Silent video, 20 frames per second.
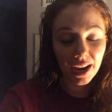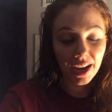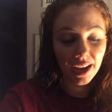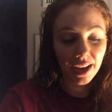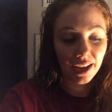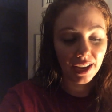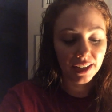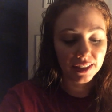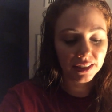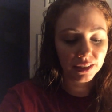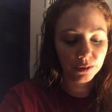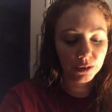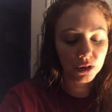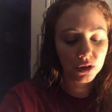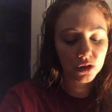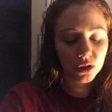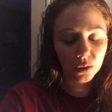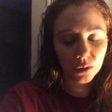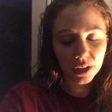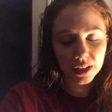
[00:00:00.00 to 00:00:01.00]
And it was
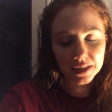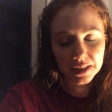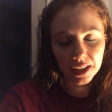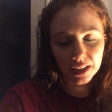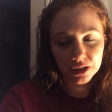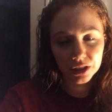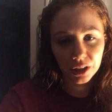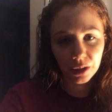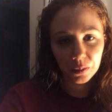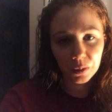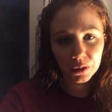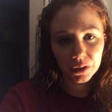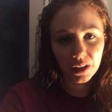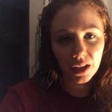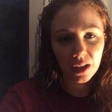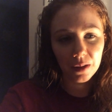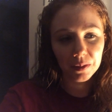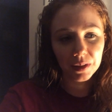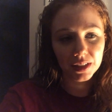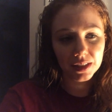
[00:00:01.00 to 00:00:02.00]
so nice catching up with
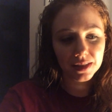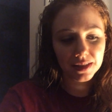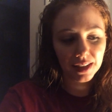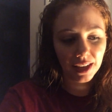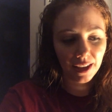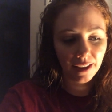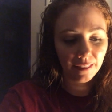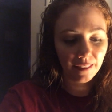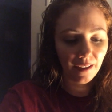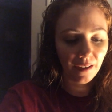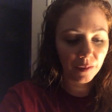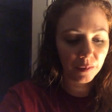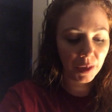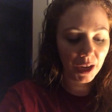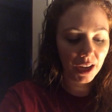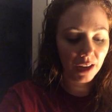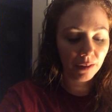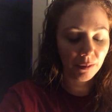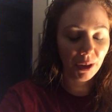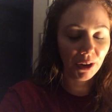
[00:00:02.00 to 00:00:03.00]
them and seeing them.
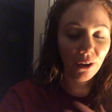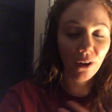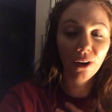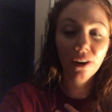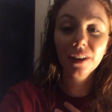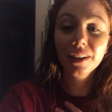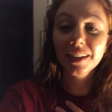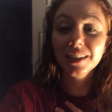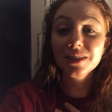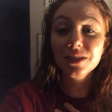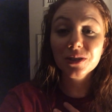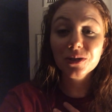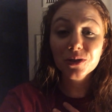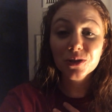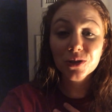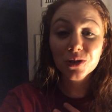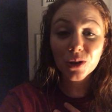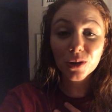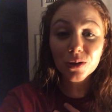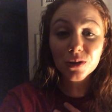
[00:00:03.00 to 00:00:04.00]
And my heart is
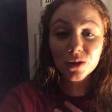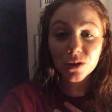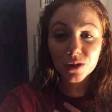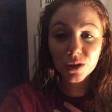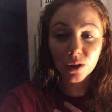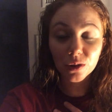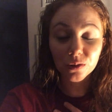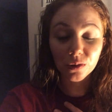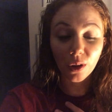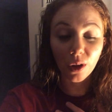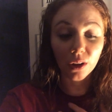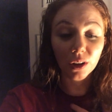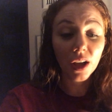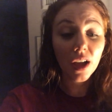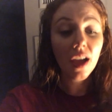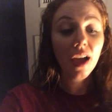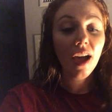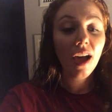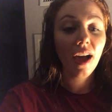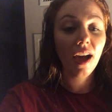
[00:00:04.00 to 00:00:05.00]
so, so, so full.
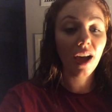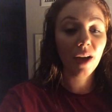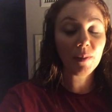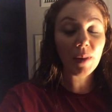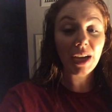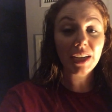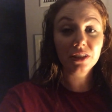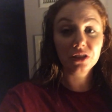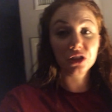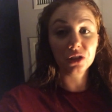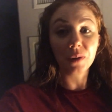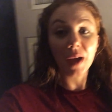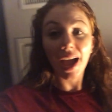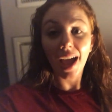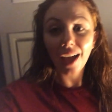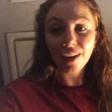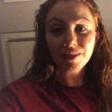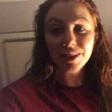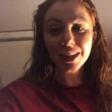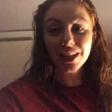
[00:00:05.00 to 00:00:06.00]
Um, I do
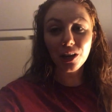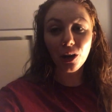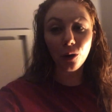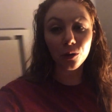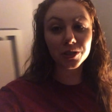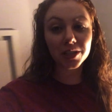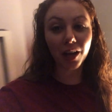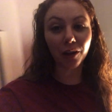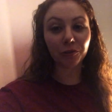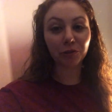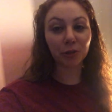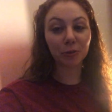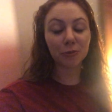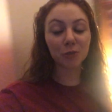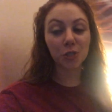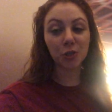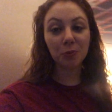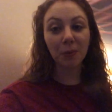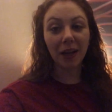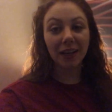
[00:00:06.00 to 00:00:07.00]
have the hotel room
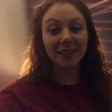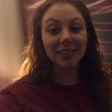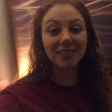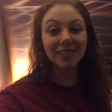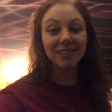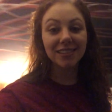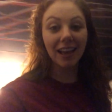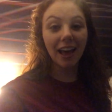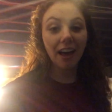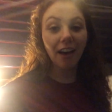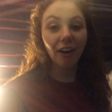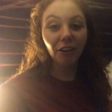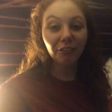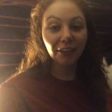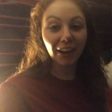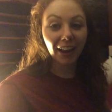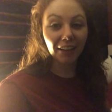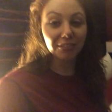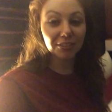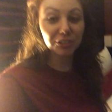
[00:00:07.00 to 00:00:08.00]
to myself.
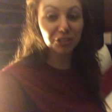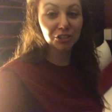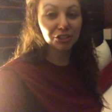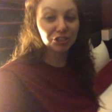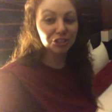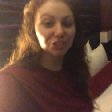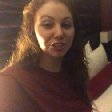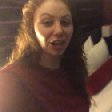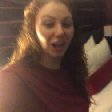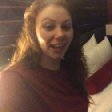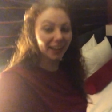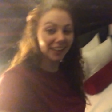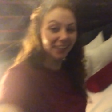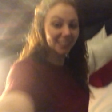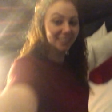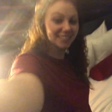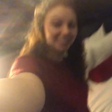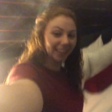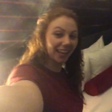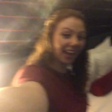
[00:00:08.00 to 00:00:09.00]
I have this
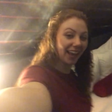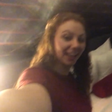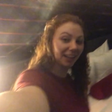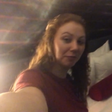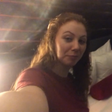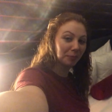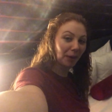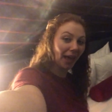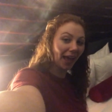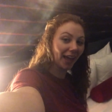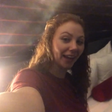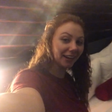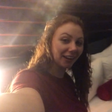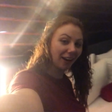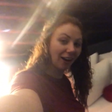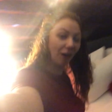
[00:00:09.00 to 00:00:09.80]
giant king bed.